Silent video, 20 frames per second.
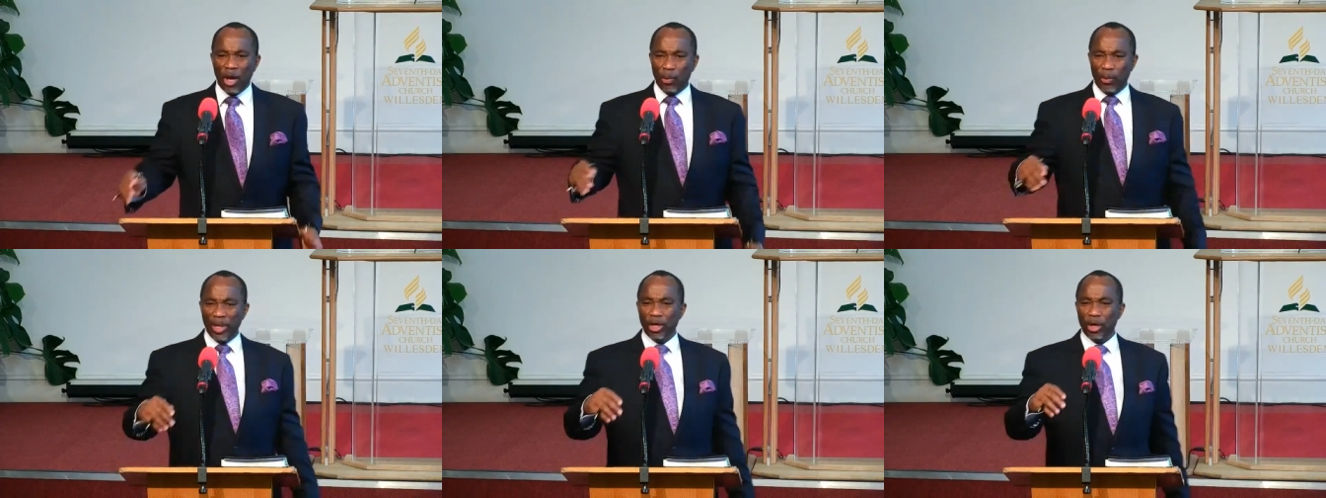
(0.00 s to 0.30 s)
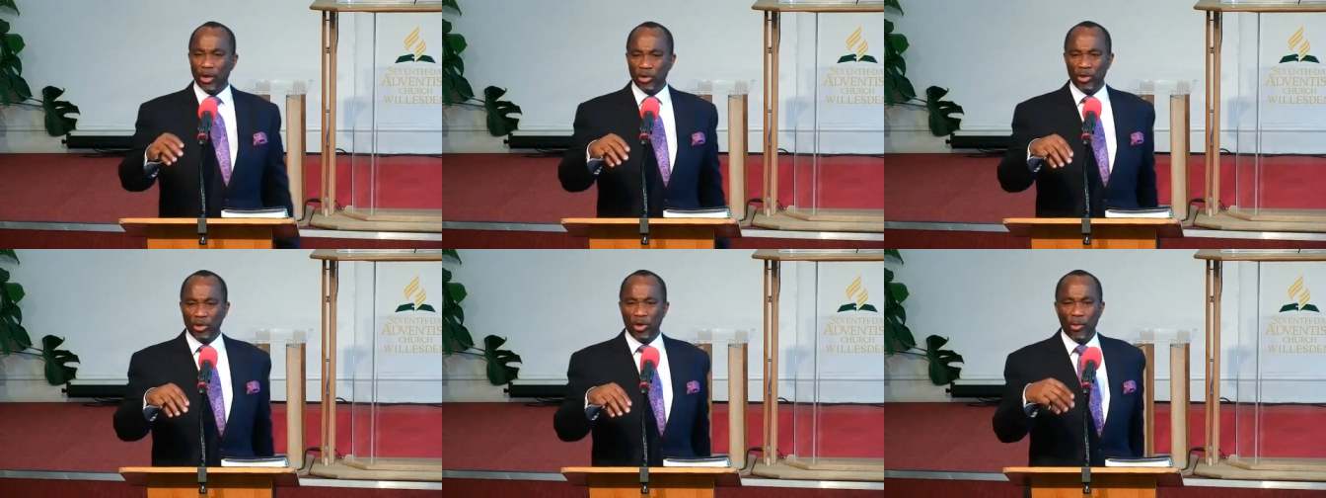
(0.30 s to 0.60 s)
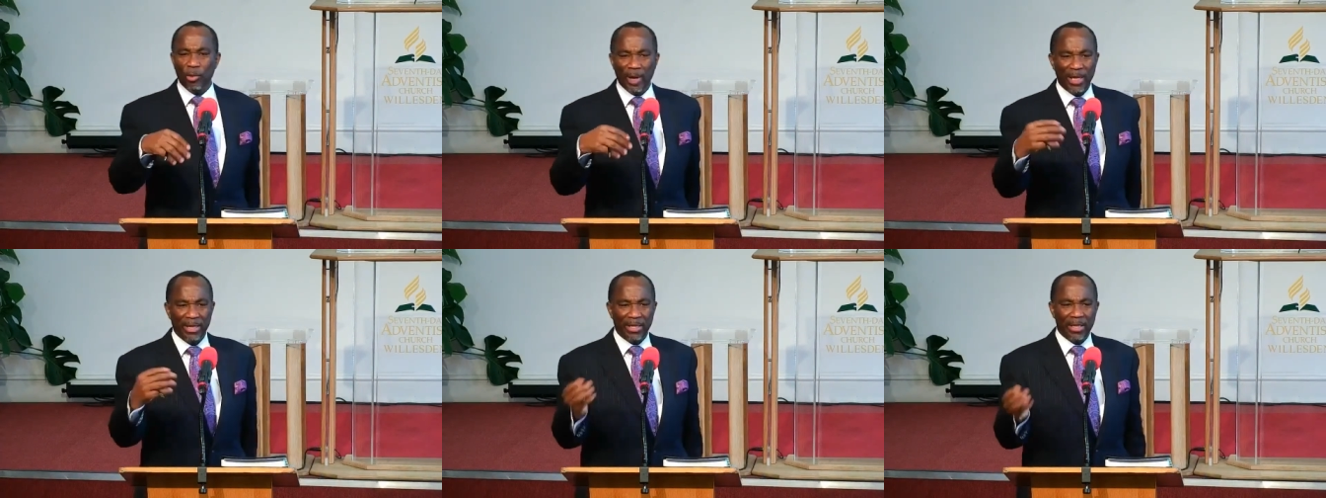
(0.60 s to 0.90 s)
We don't know
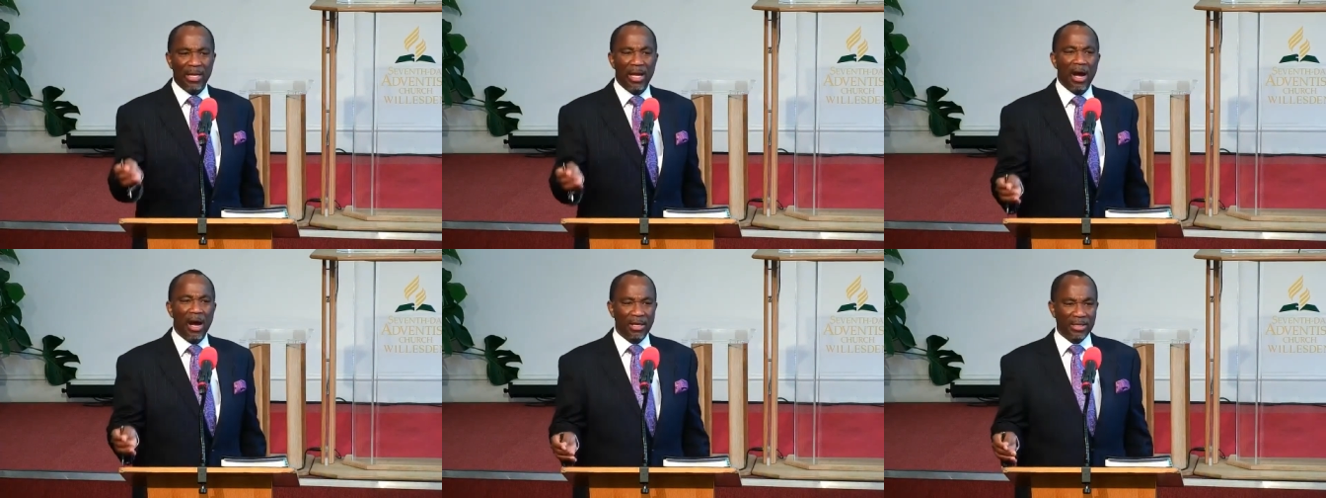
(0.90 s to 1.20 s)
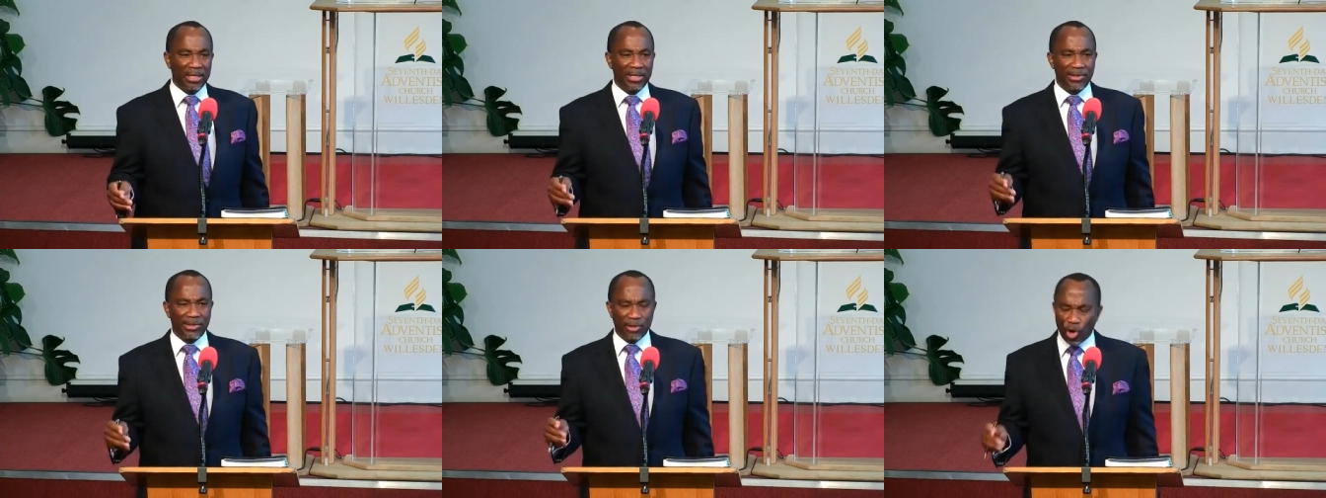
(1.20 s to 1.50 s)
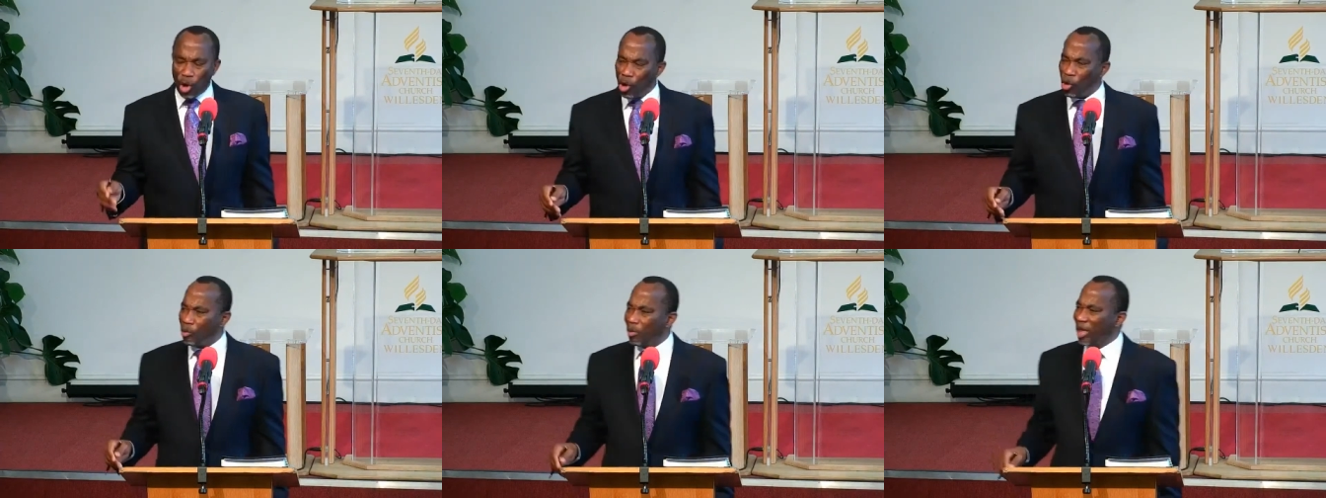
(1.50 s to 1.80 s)
where the darkness
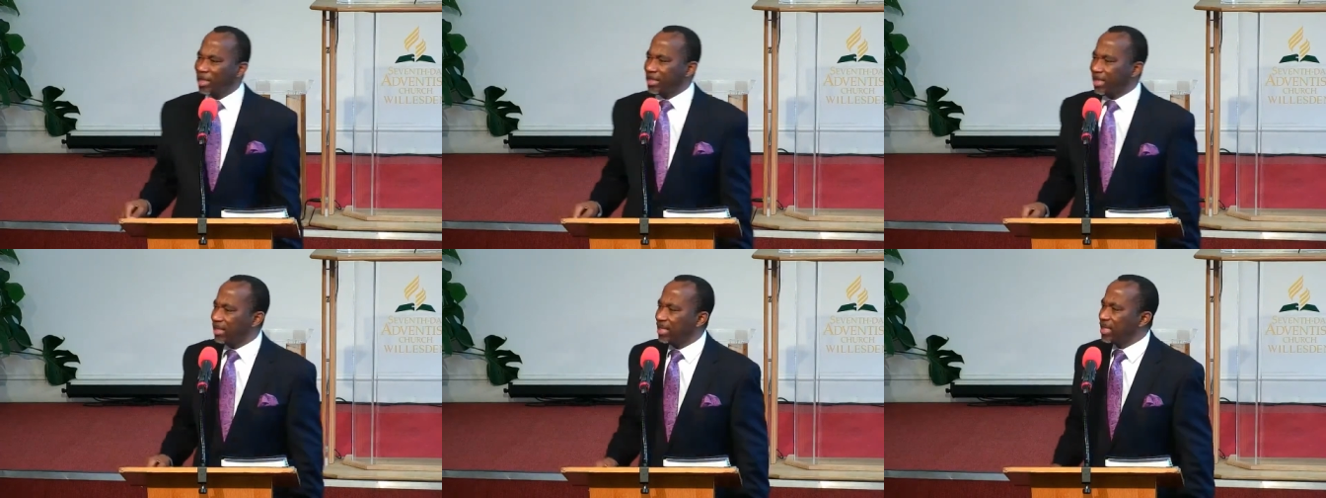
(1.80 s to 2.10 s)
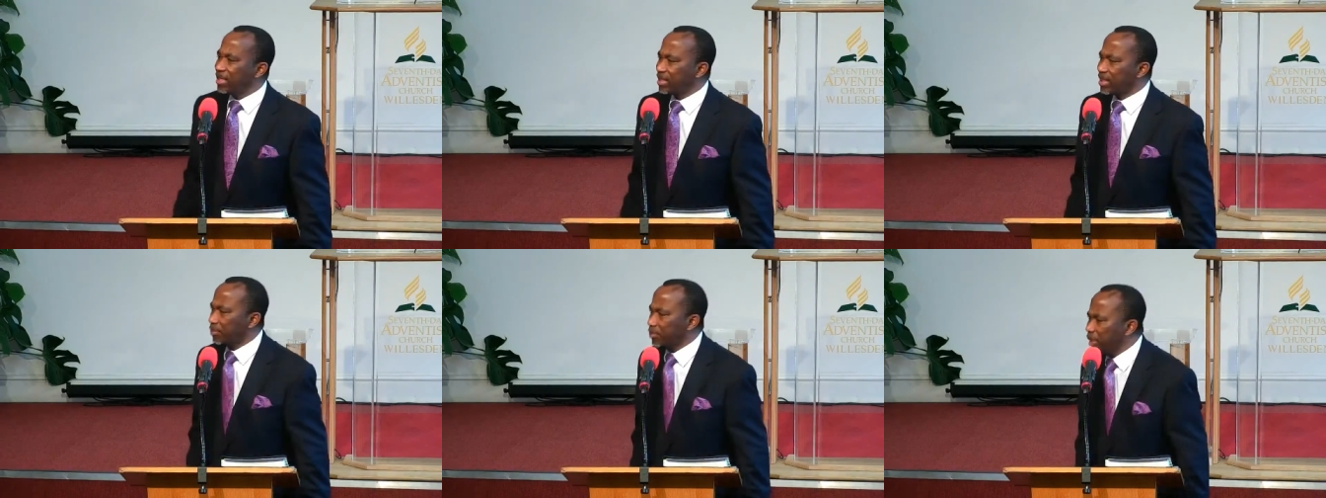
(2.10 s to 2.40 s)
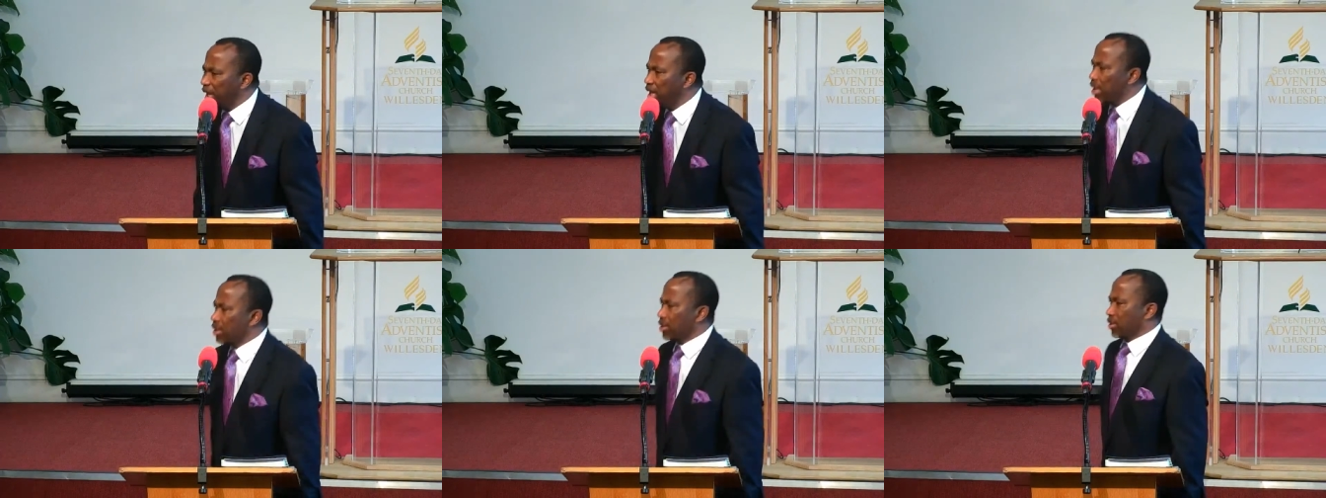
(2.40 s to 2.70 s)
goes, but it
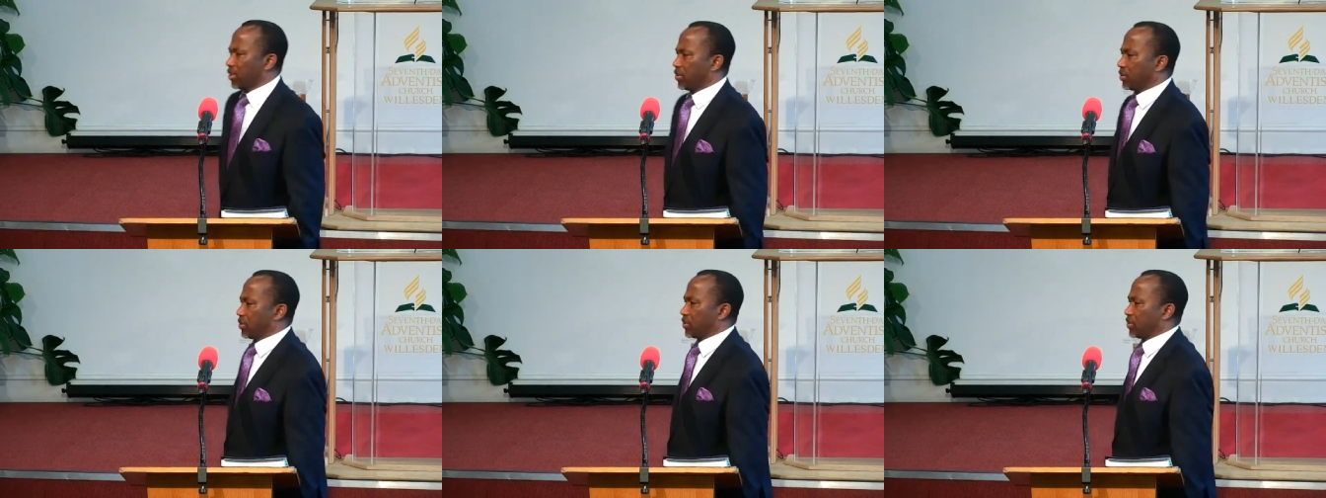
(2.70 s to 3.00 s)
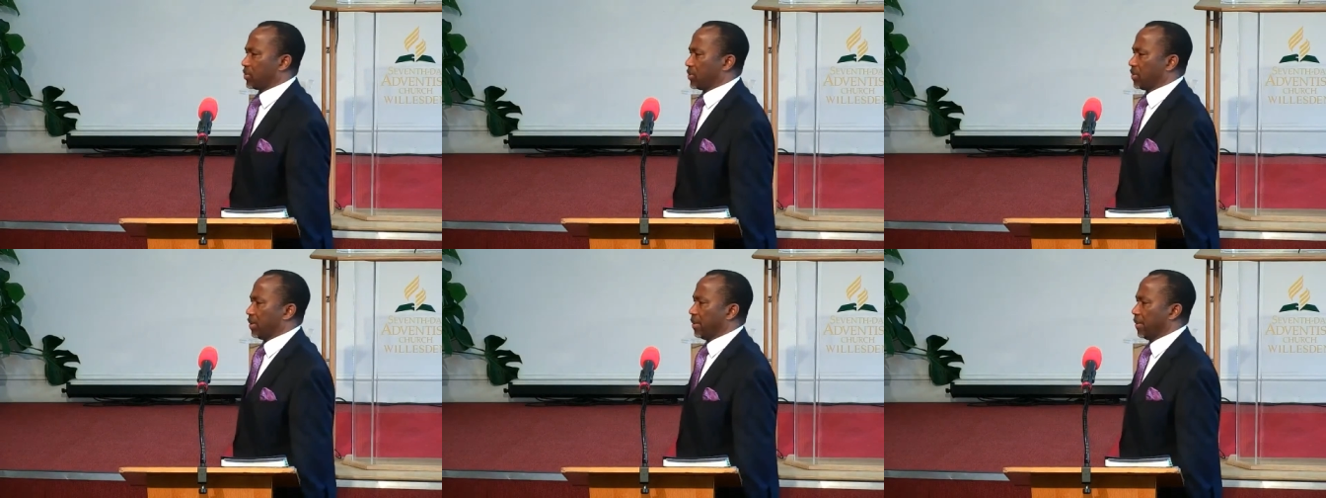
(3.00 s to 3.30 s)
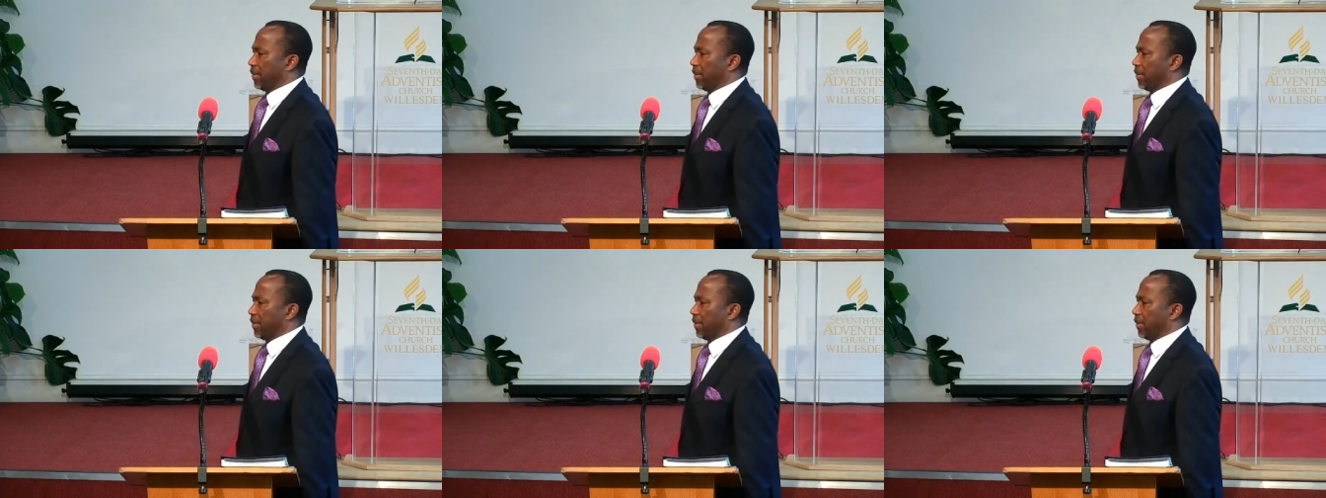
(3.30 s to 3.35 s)
disappears.